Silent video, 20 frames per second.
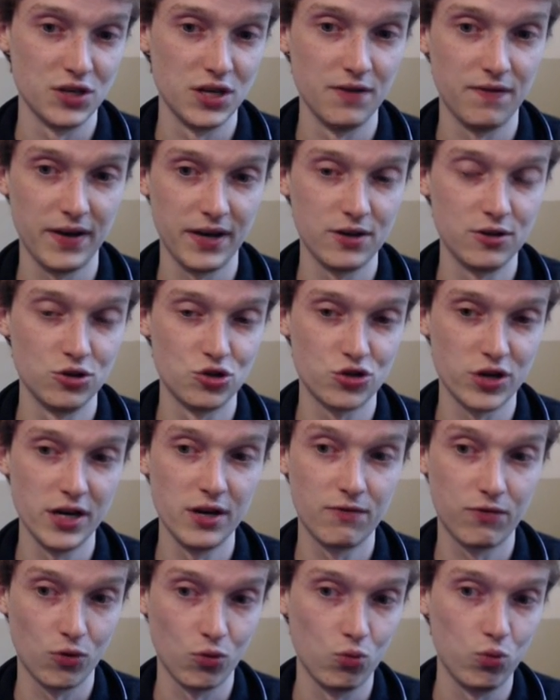If I could
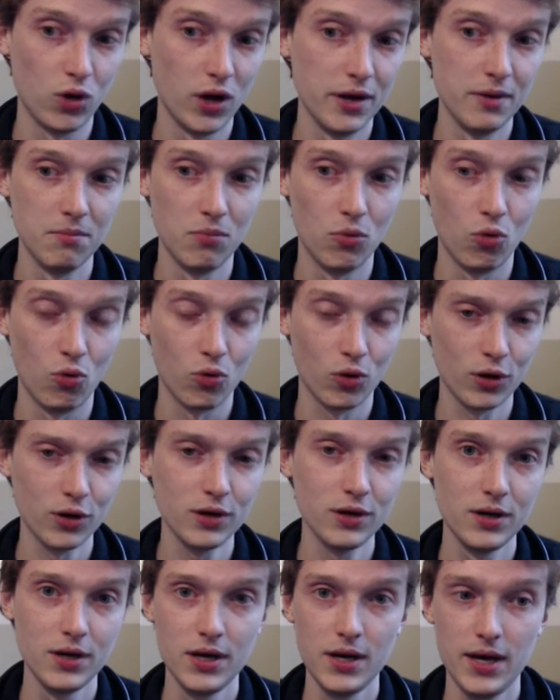trade for 1 more